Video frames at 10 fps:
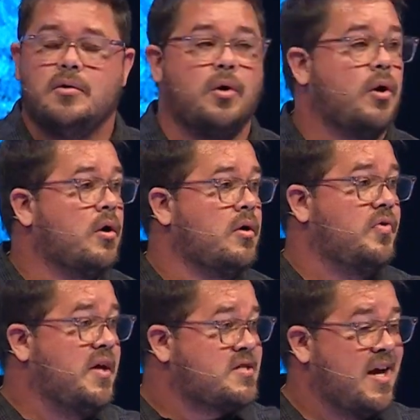or
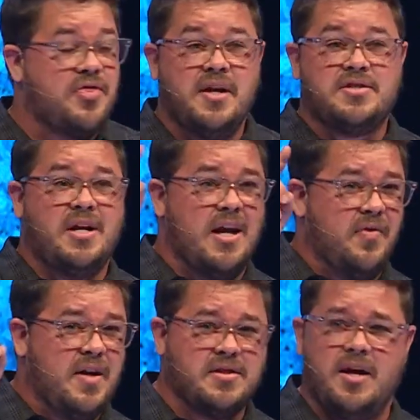this ethnicity
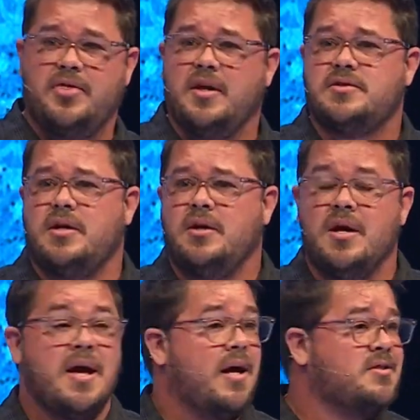and this ethnicity.
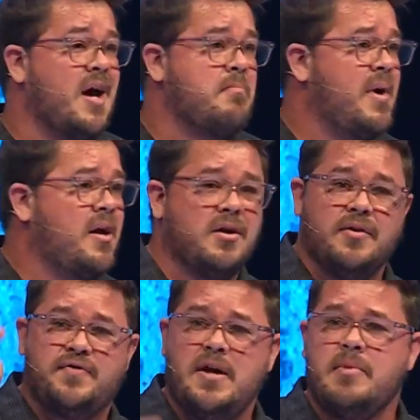It's not male
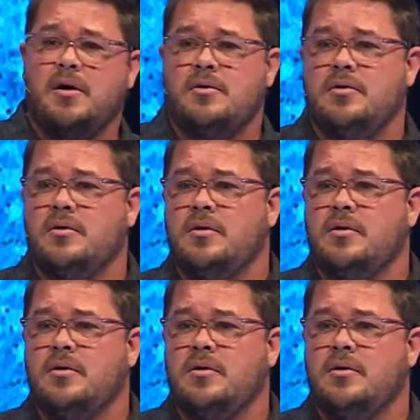and female.